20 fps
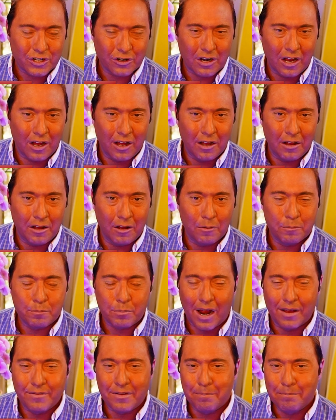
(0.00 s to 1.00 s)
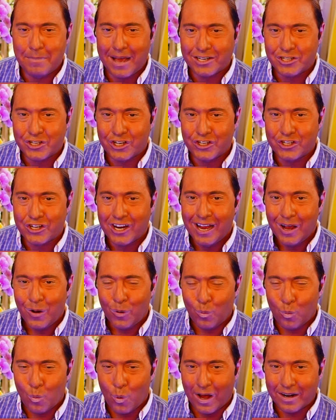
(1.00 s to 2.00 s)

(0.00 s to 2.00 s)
Insta, uh, private message.